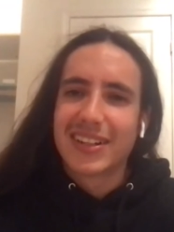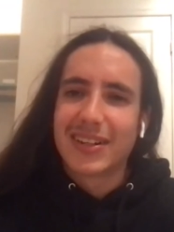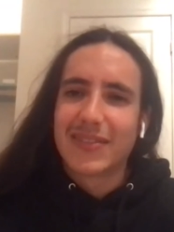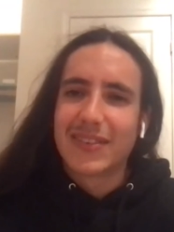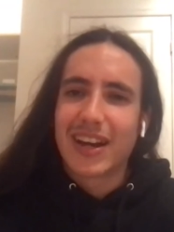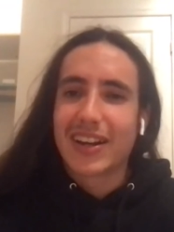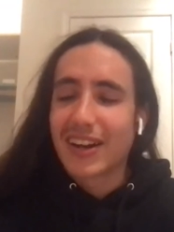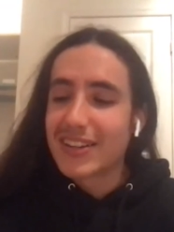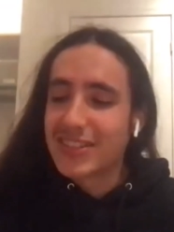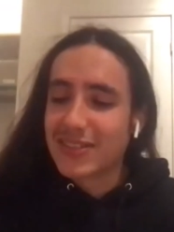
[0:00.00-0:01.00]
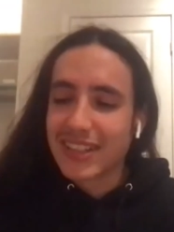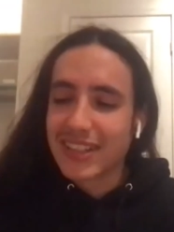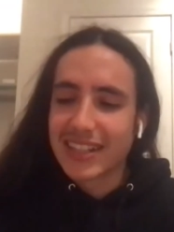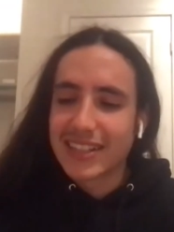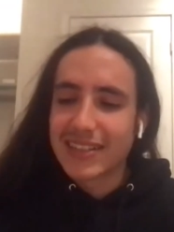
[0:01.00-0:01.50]
um, I encourage you to
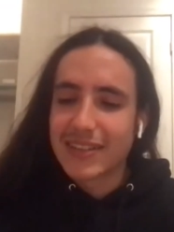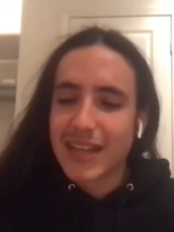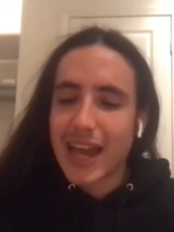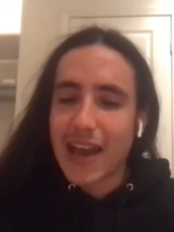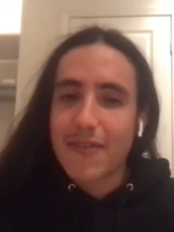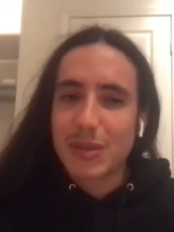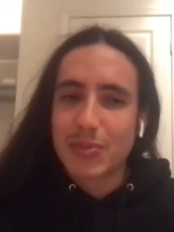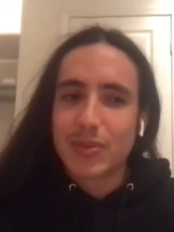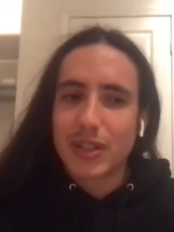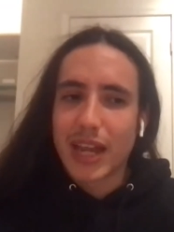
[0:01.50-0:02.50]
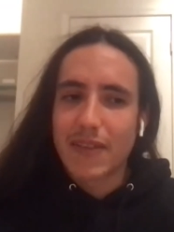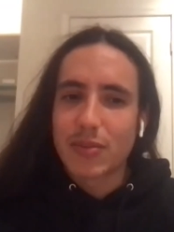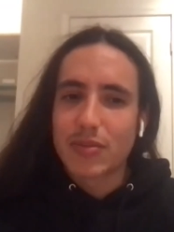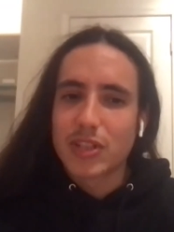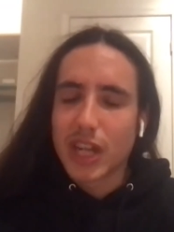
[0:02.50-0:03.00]
like have people in your
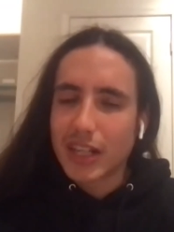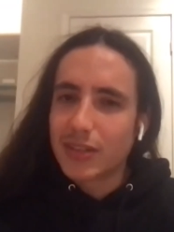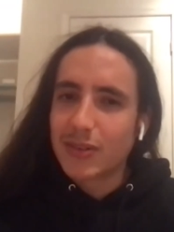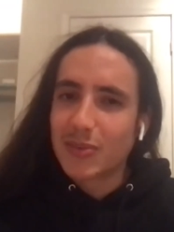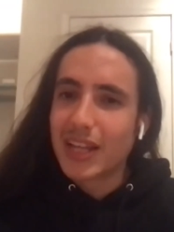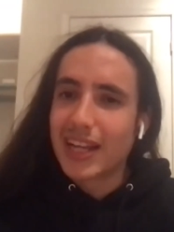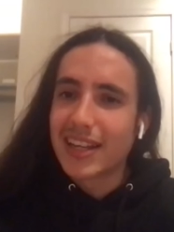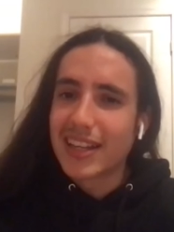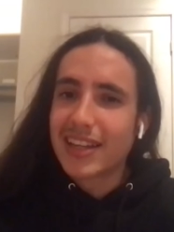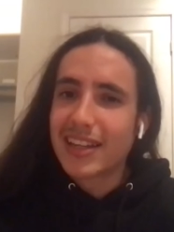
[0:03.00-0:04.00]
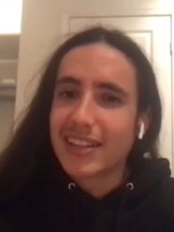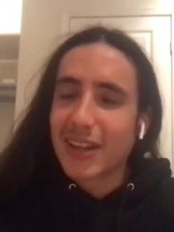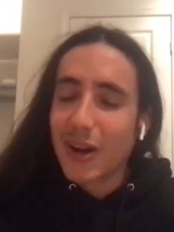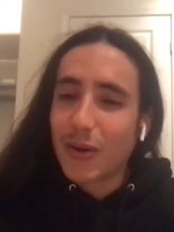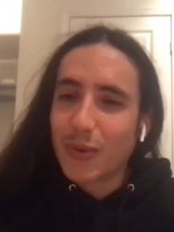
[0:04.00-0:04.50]
life that will check you and be like,
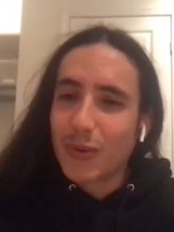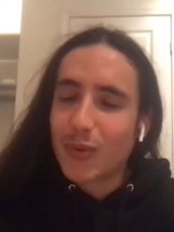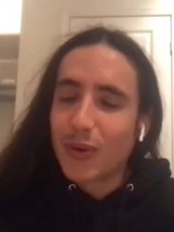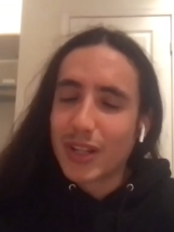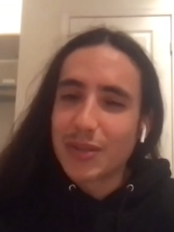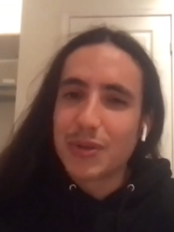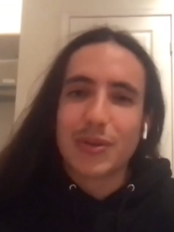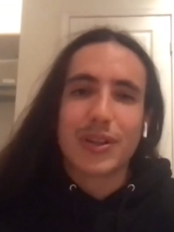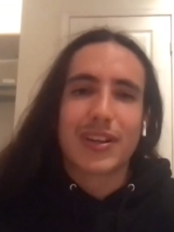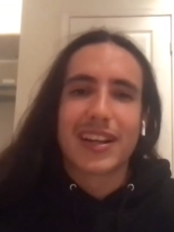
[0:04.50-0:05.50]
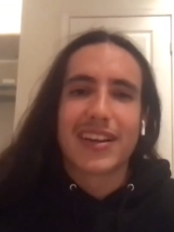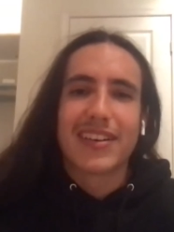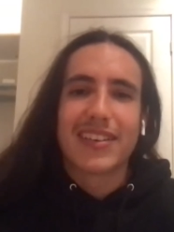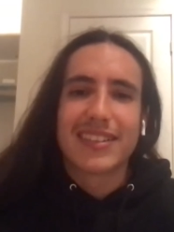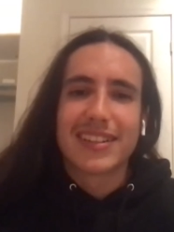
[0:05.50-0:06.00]
yo, what are you doing right
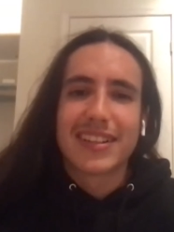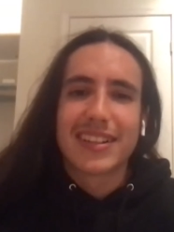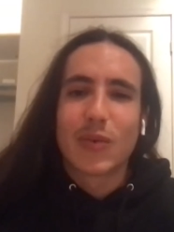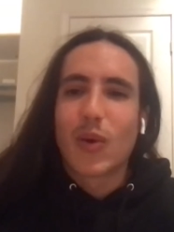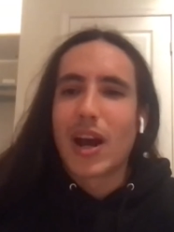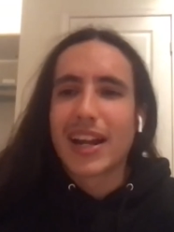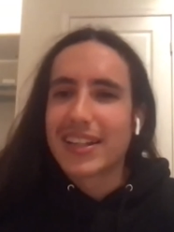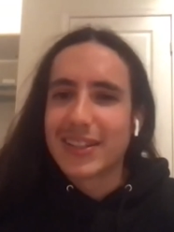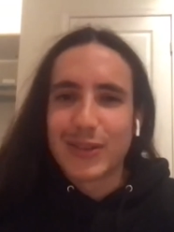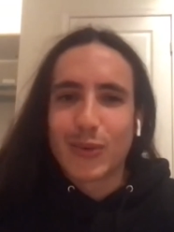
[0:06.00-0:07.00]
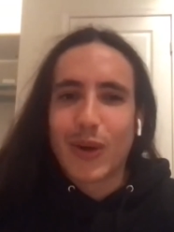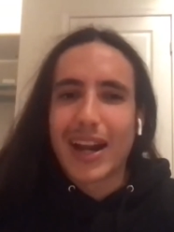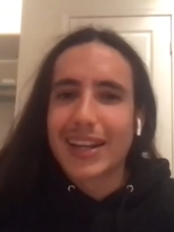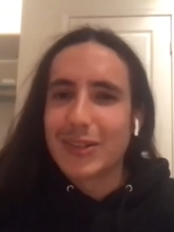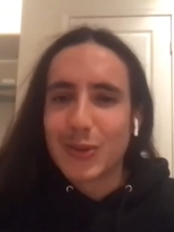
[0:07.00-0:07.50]
now? Like why are you
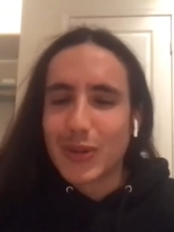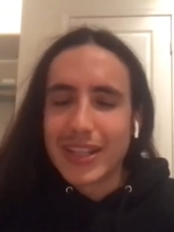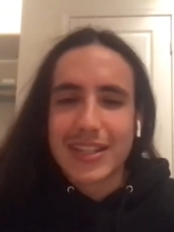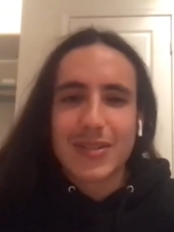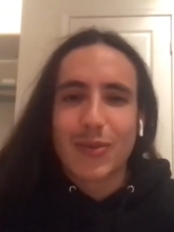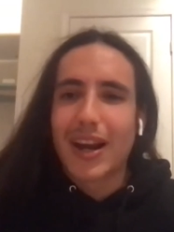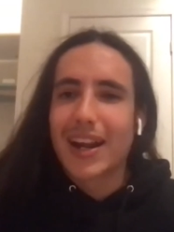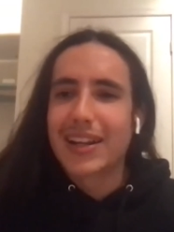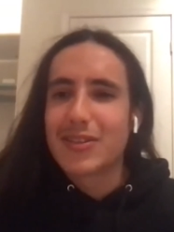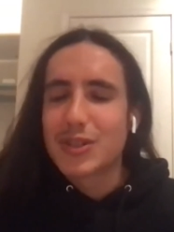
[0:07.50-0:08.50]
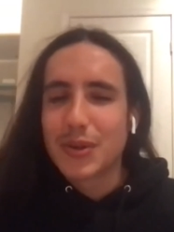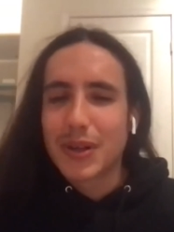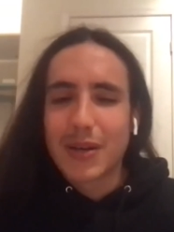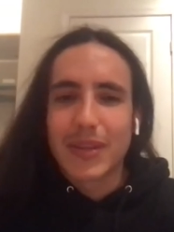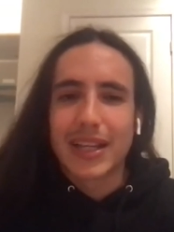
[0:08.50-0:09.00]
why are you doing this? Why are you
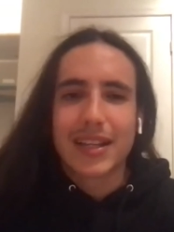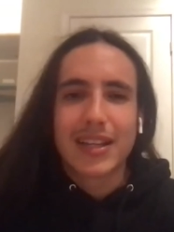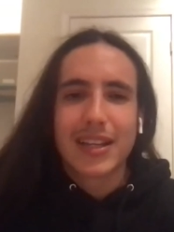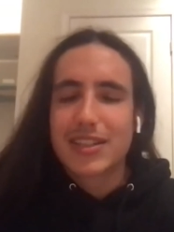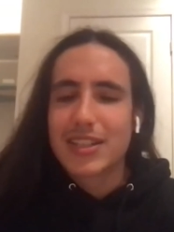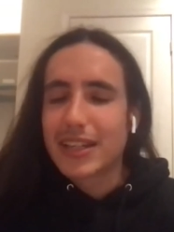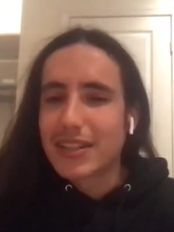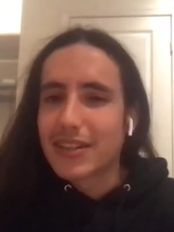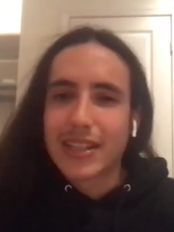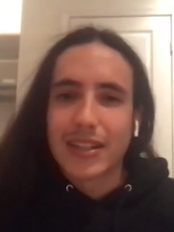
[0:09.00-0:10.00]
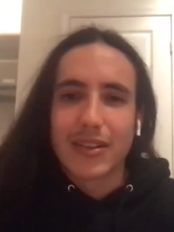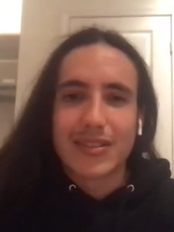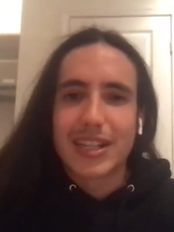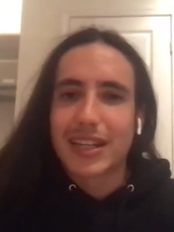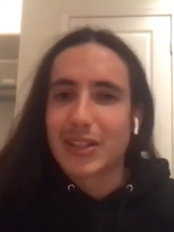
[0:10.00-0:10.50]
showing up? Like checking your
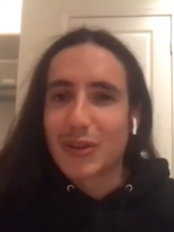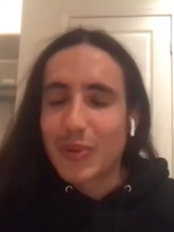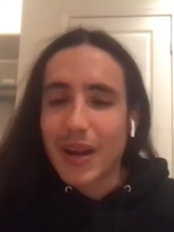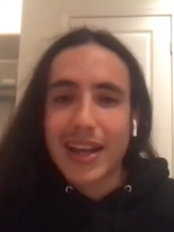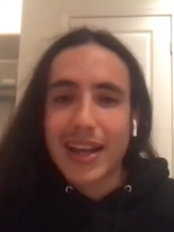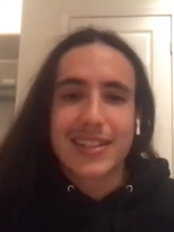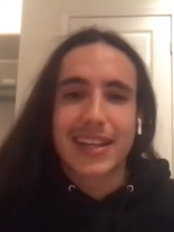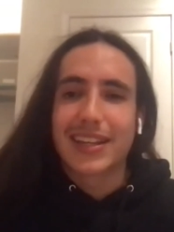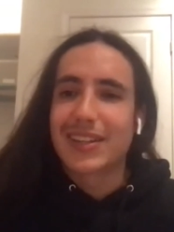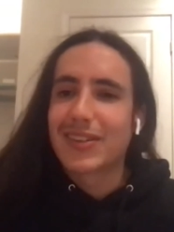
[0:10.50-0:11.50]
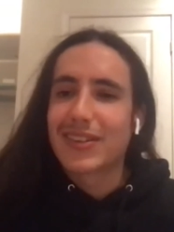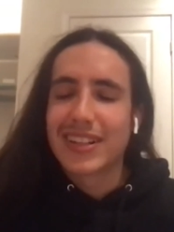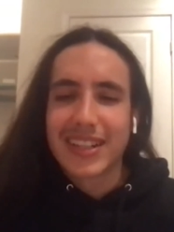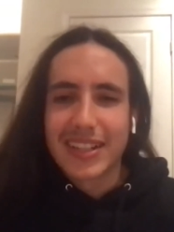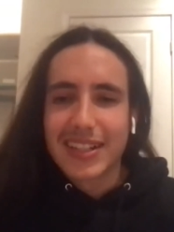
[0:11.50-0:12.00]
ego, checking your pride, checking
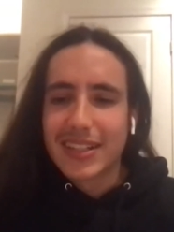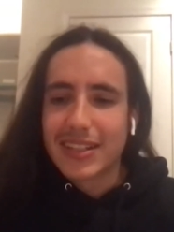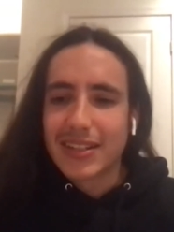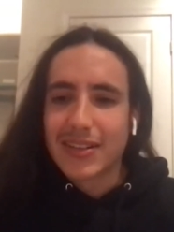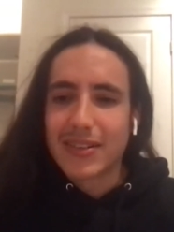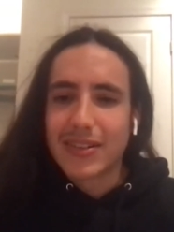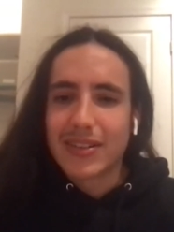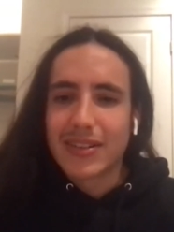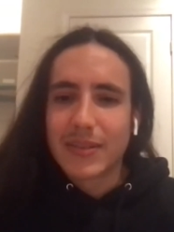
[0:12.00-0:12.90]
your, you know,